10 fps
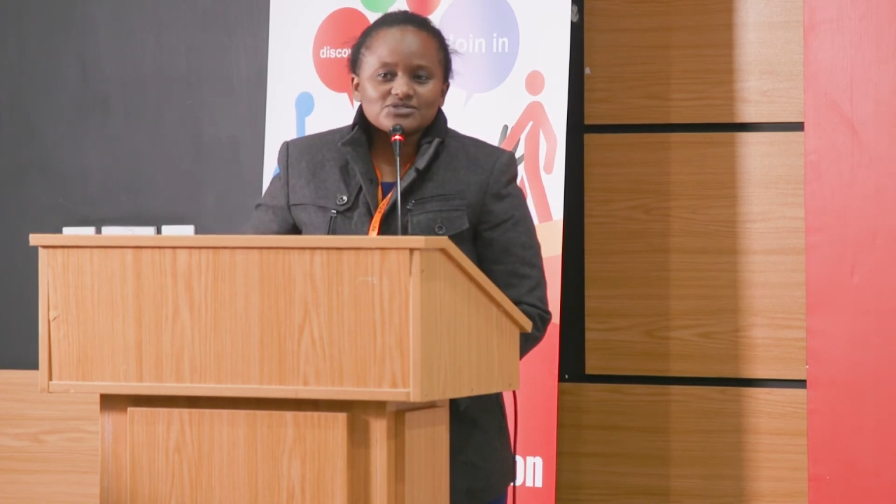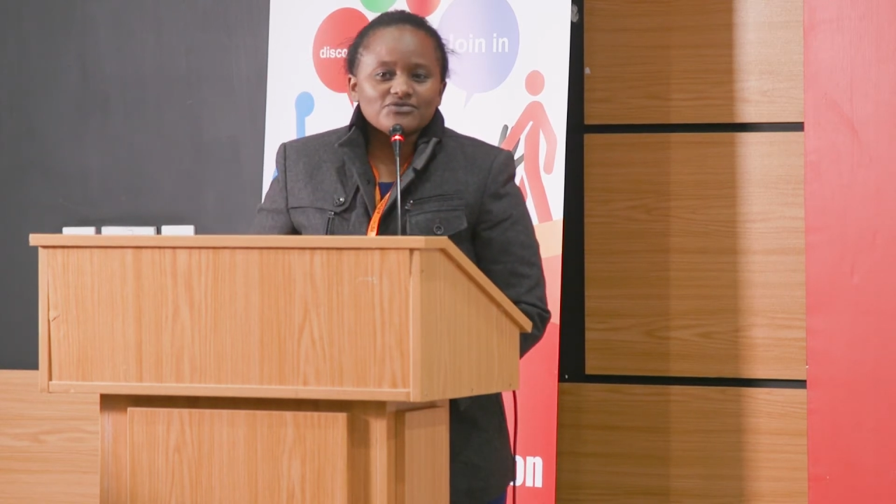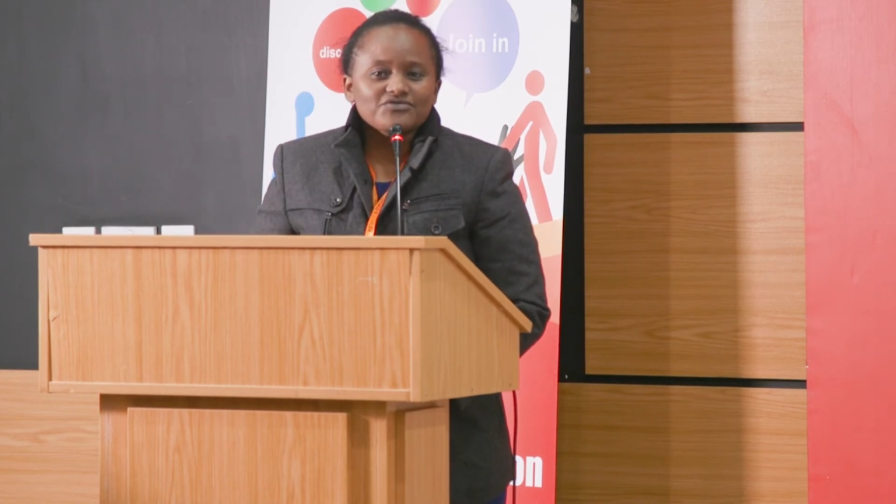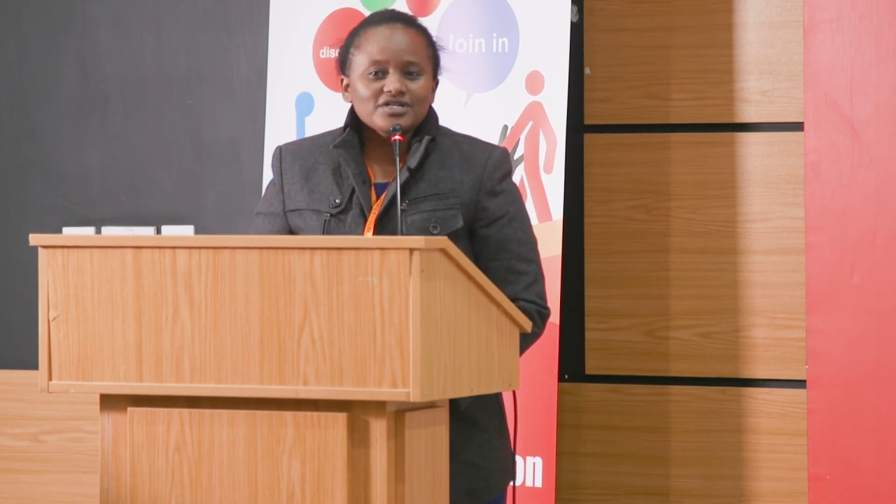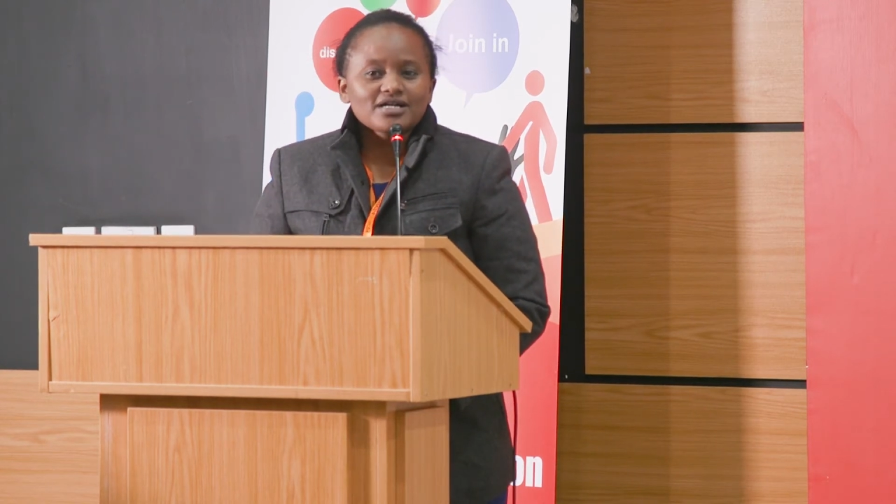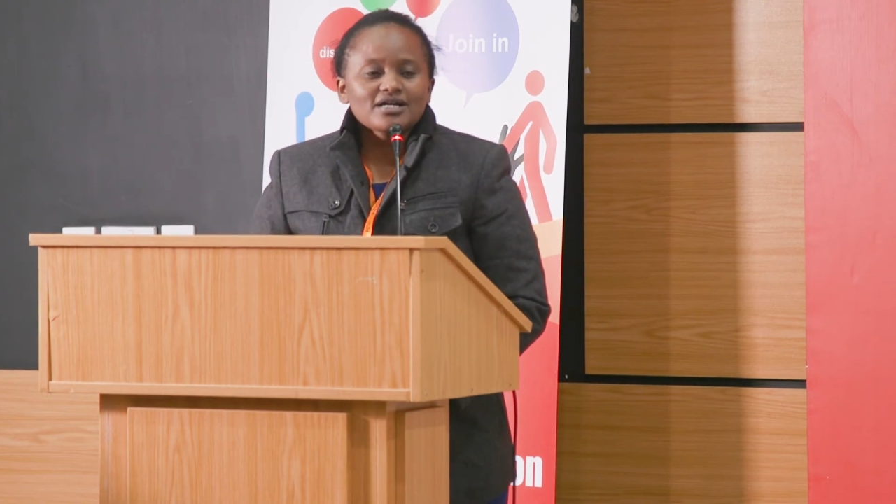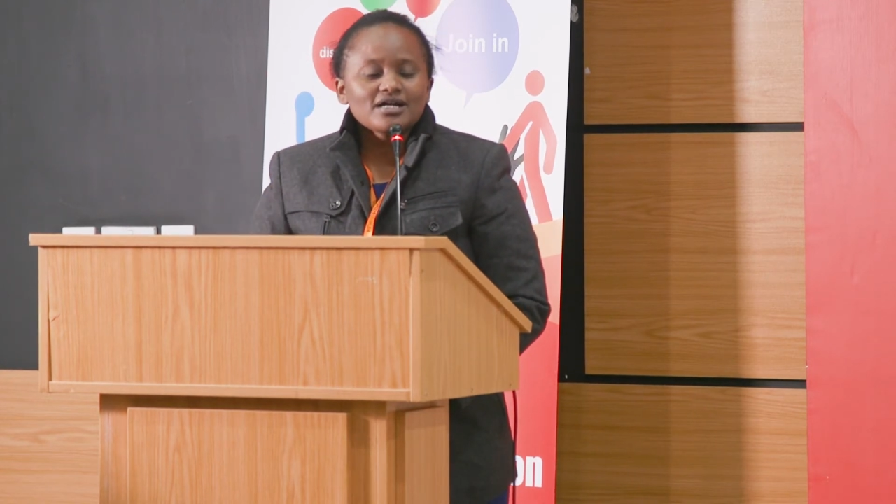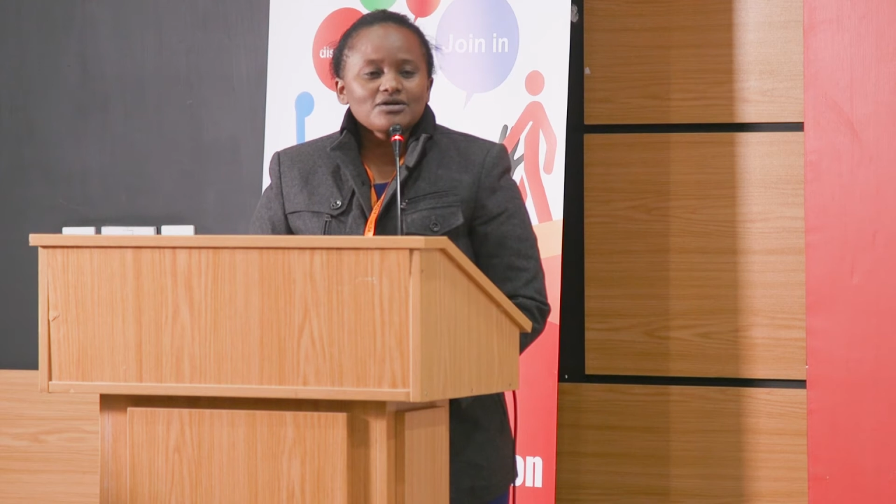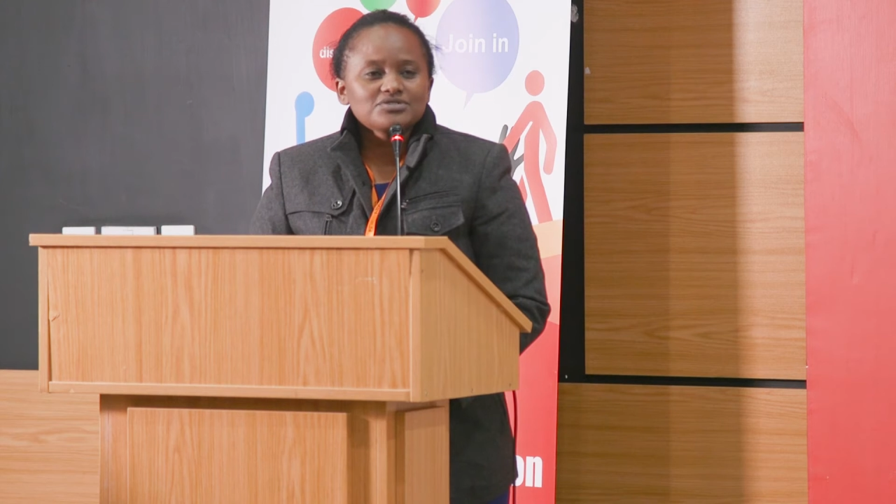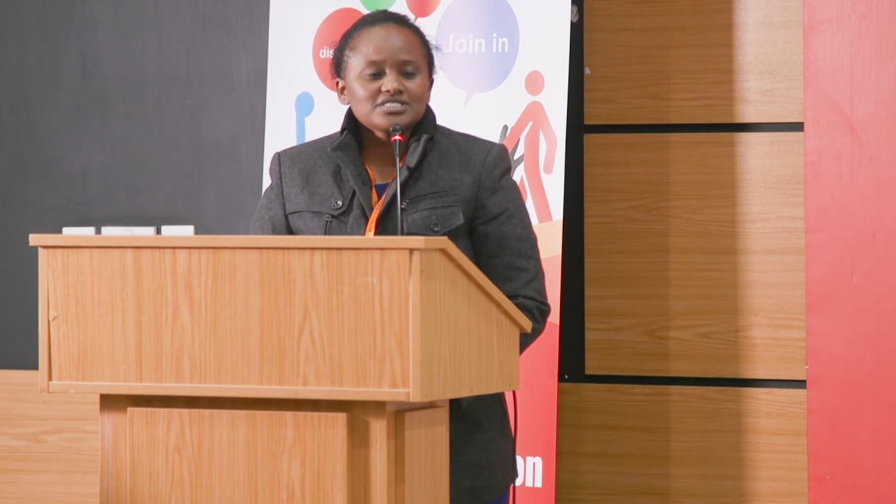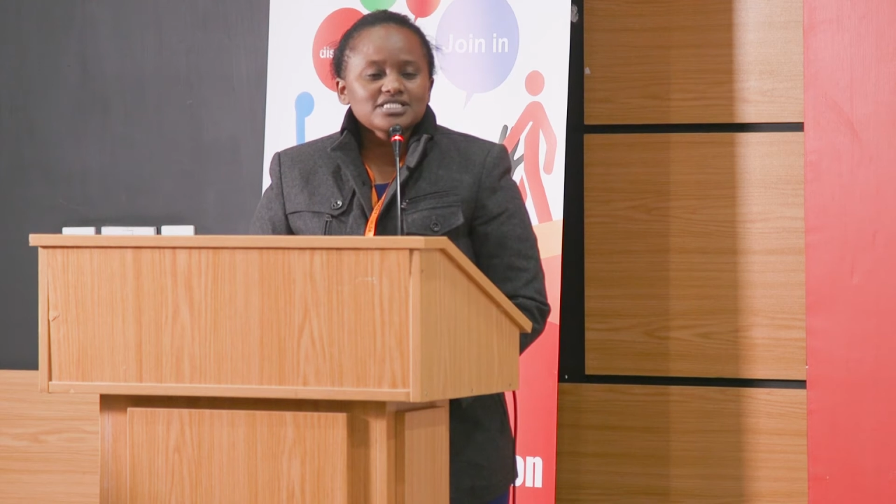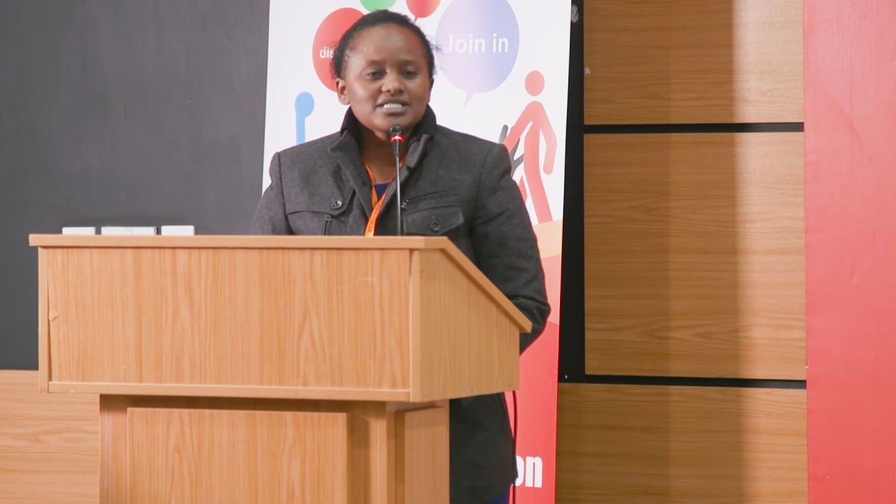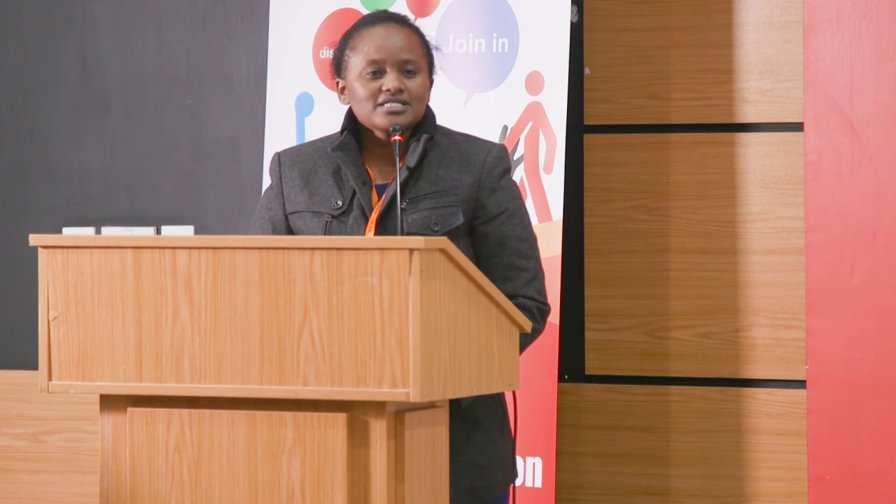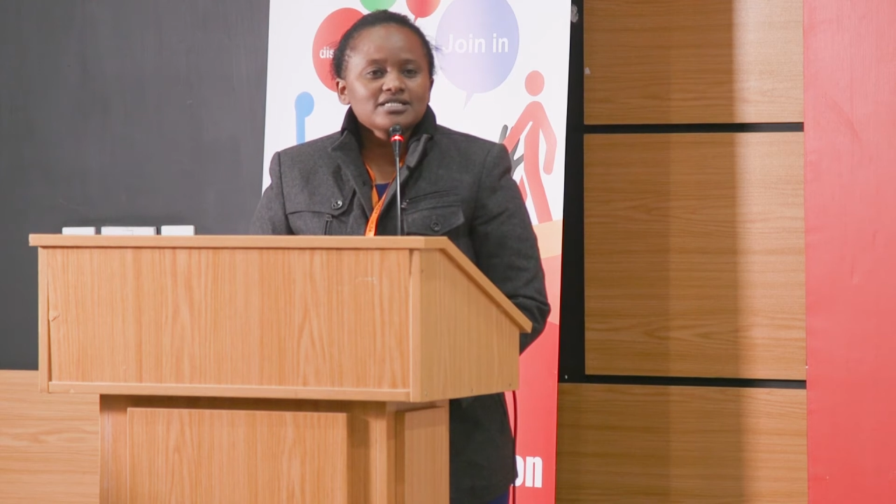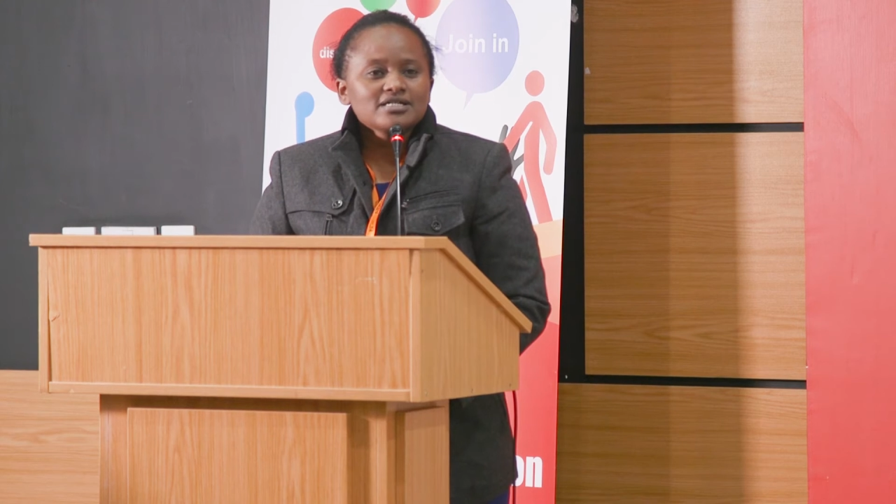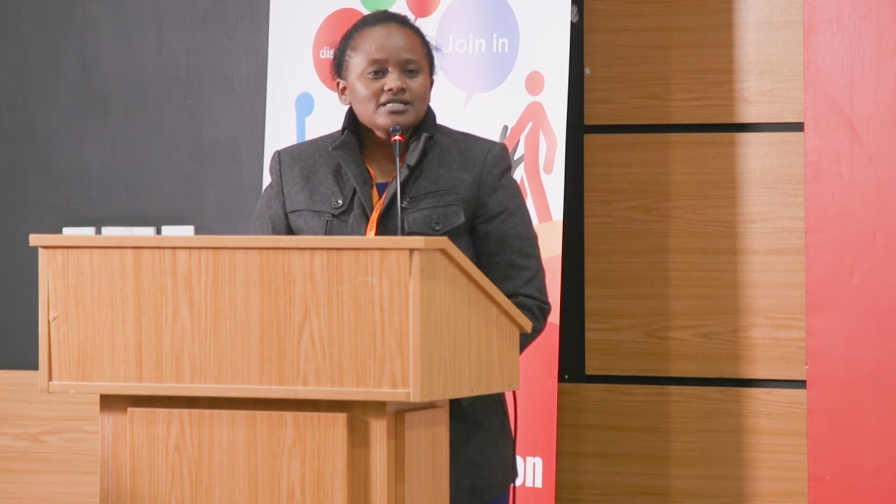of the County